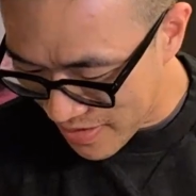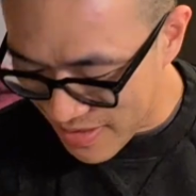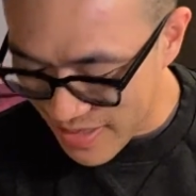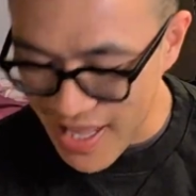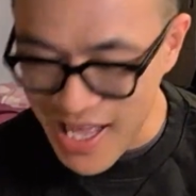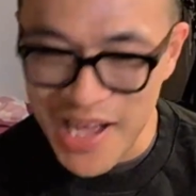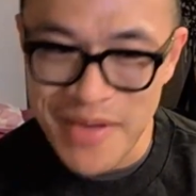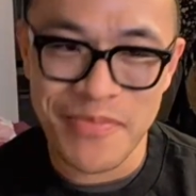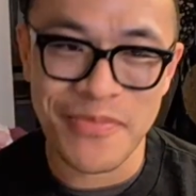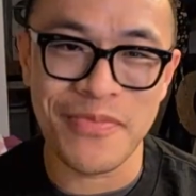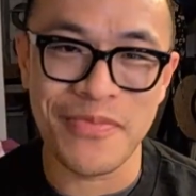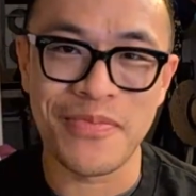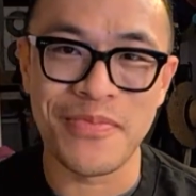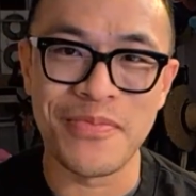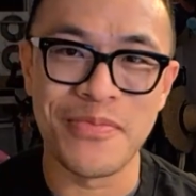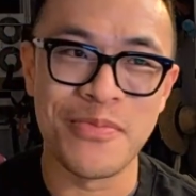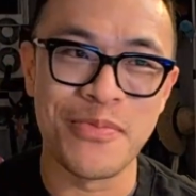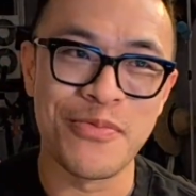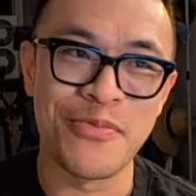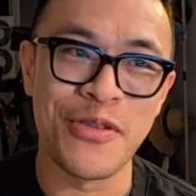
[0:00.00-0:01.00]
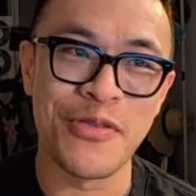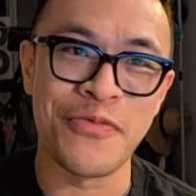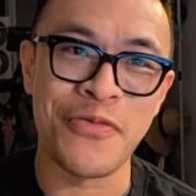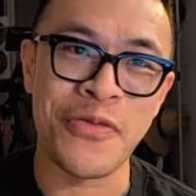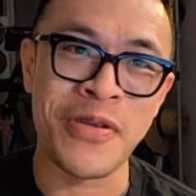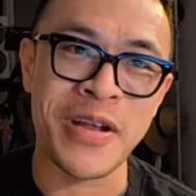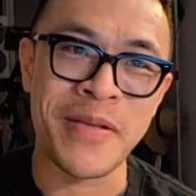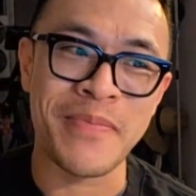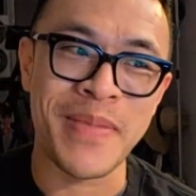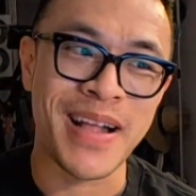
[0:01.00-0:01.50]
I'm
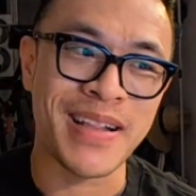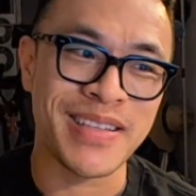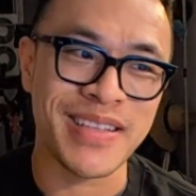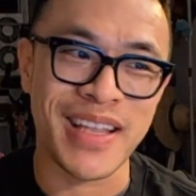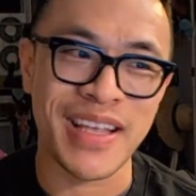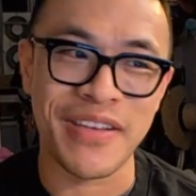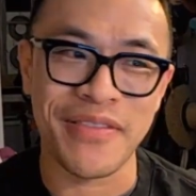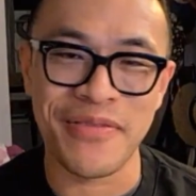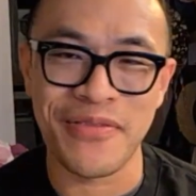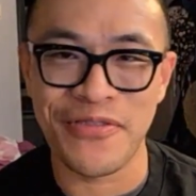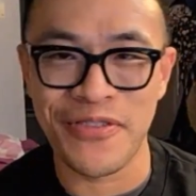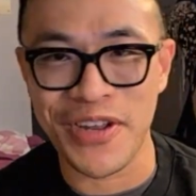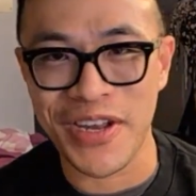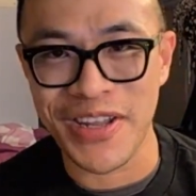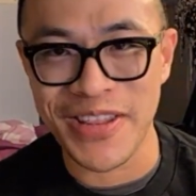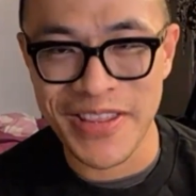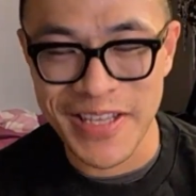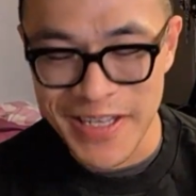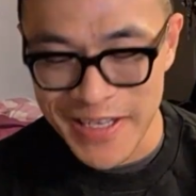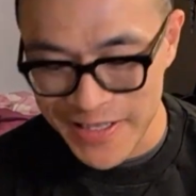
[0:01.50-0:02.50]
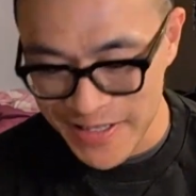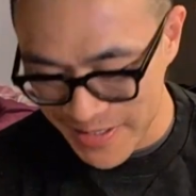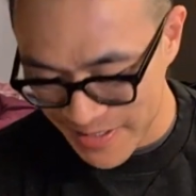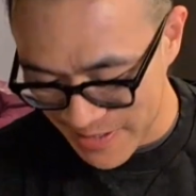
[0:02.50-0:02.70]
reverting back to like fitted things.